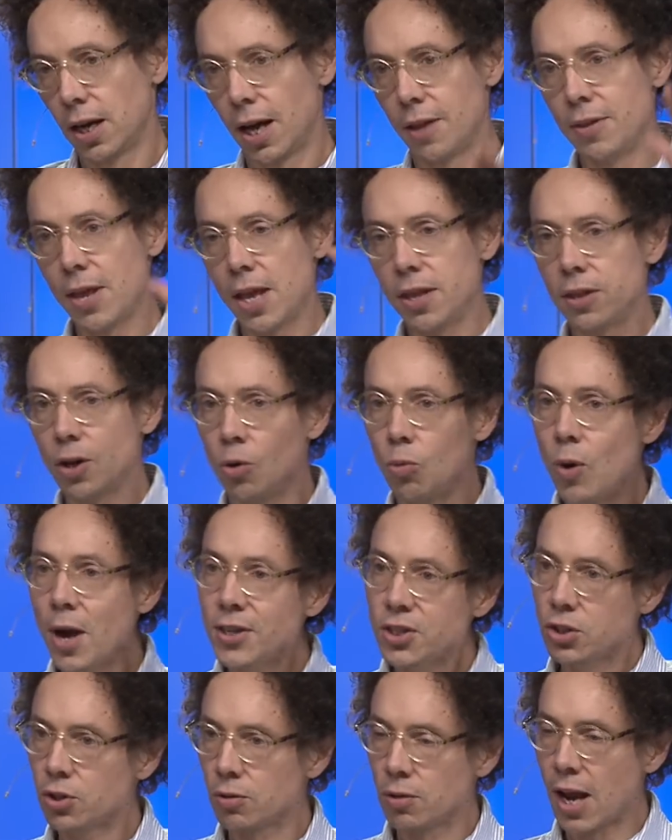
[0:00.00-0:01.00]
And then the
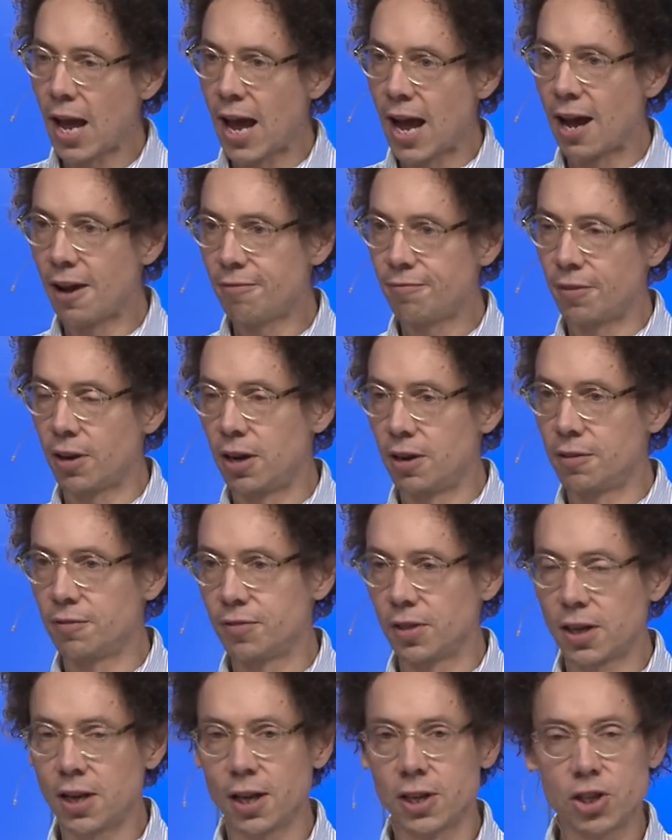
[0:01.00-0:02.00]
western half
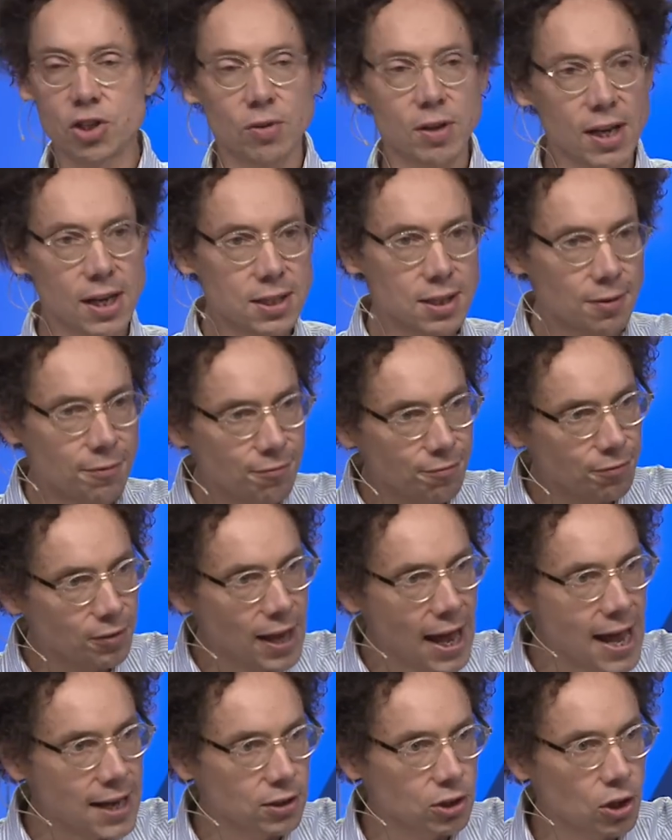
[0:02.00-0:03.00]
of the country is a
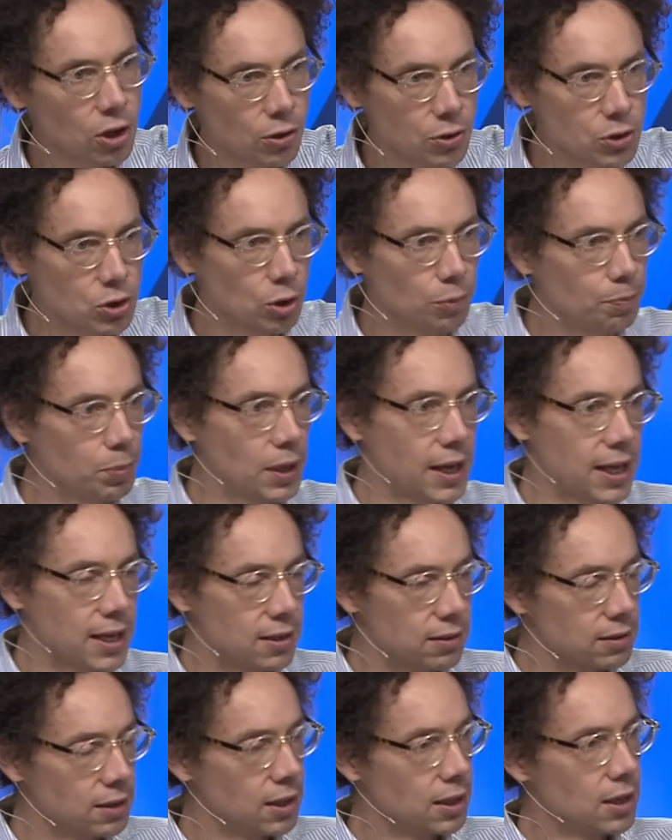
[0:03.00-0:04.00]
flat coastal
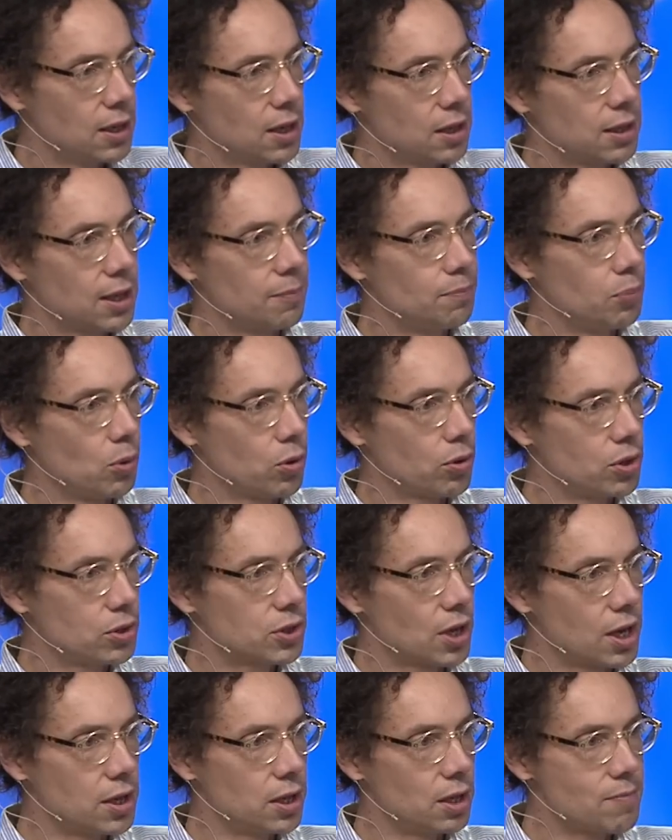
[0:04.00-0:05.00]
plain that
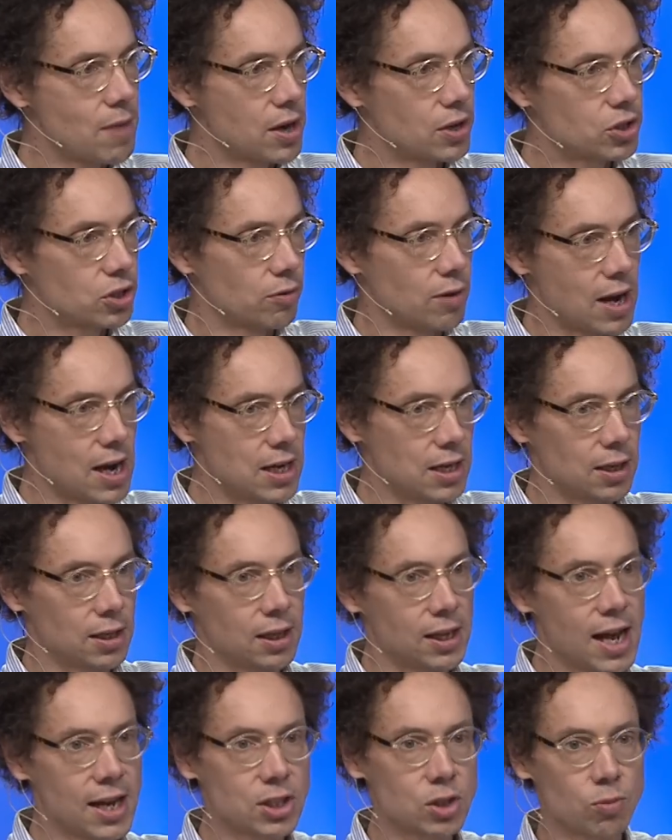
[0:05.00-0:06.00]
borders on the Mediterranean,
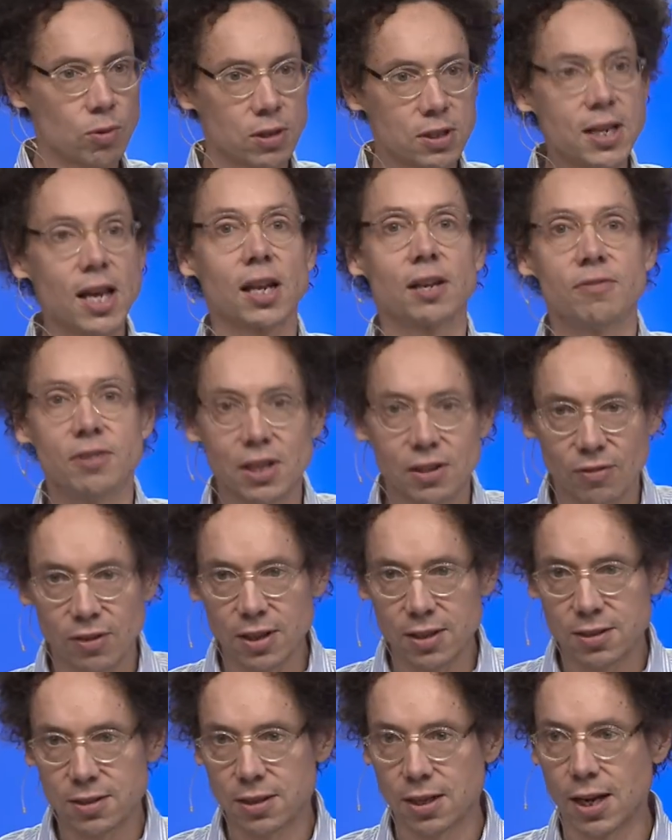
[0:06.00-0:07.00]
and that's where Tel Aviv
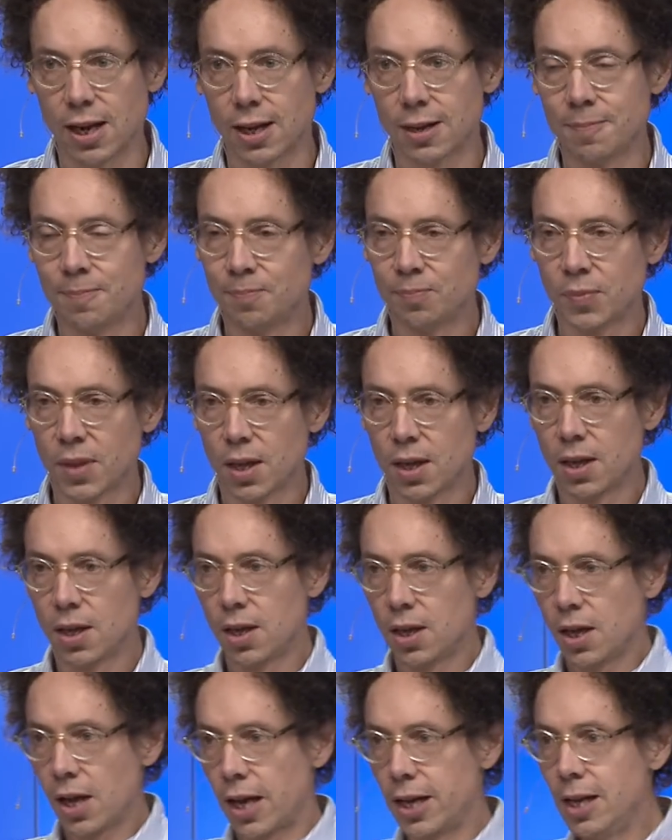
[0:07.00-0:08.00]
is today.
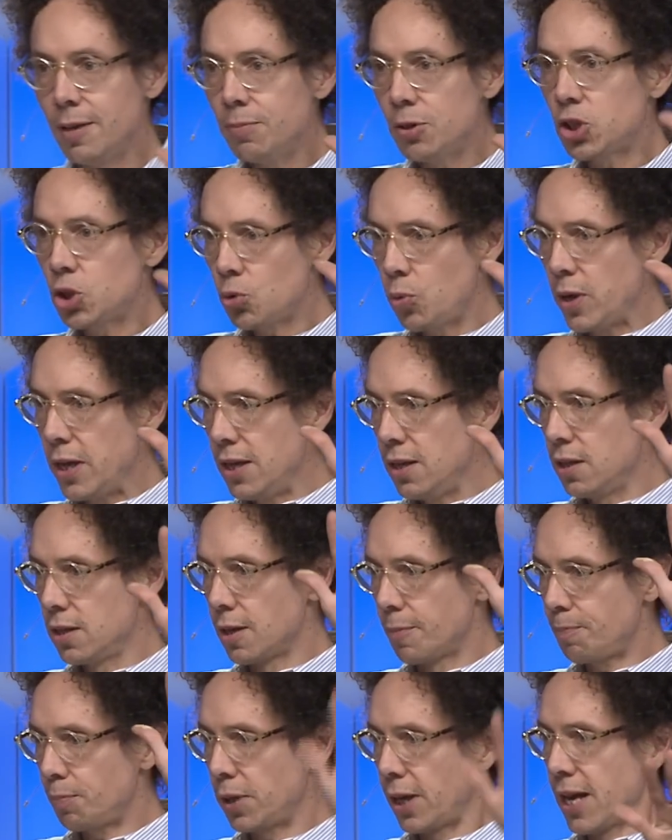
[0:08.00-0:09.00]
And in between
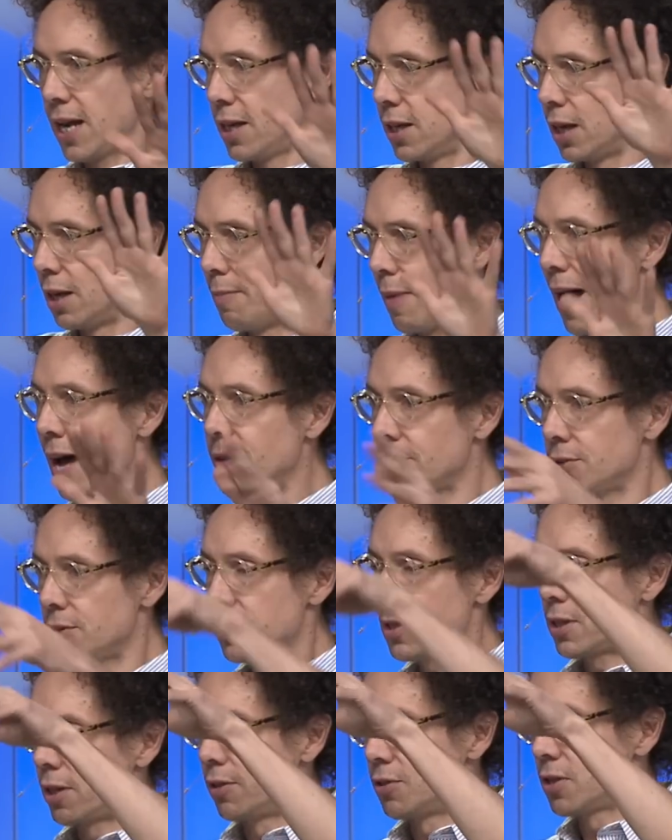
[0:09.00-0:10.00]
the plain and the
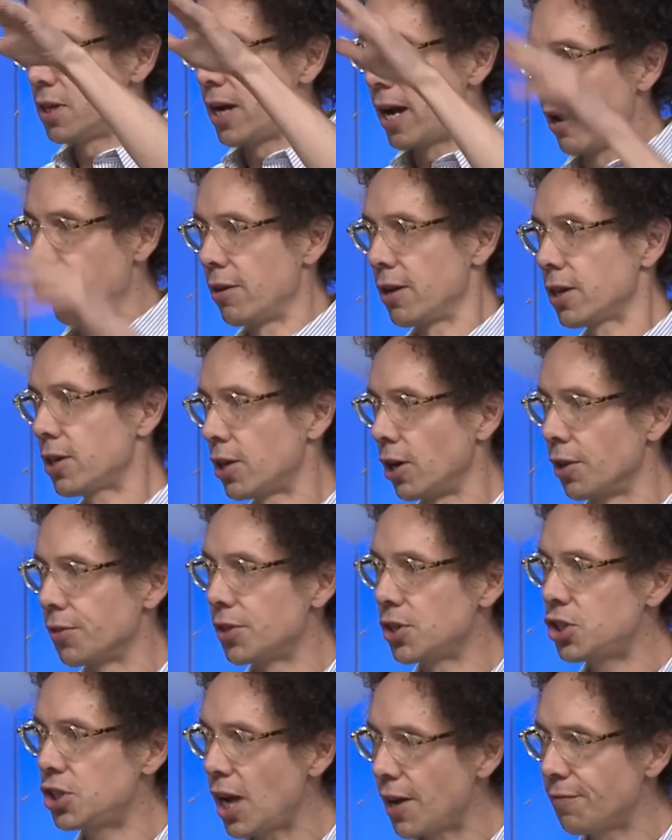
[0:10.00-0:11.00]
mountains, there's an area
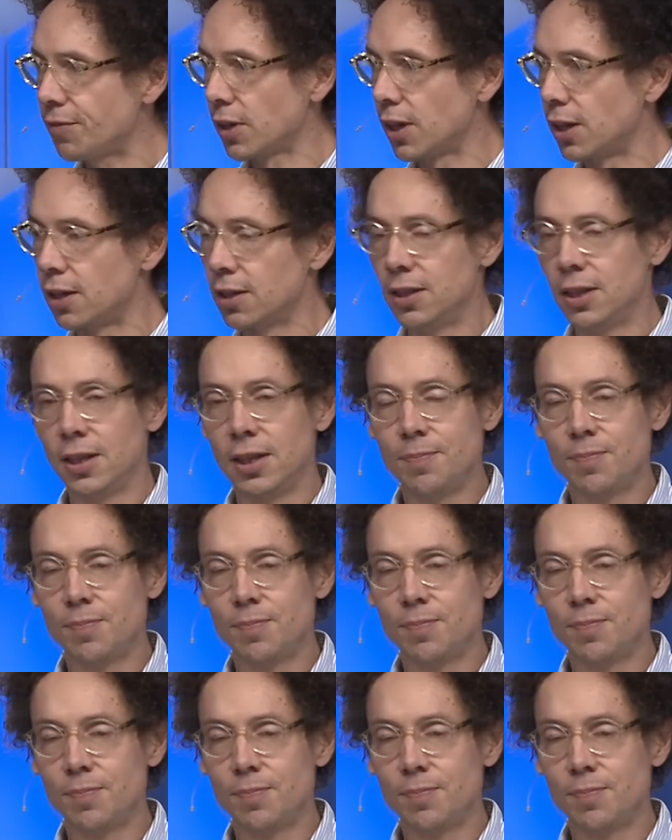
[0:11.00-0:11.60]
called the Shephelah.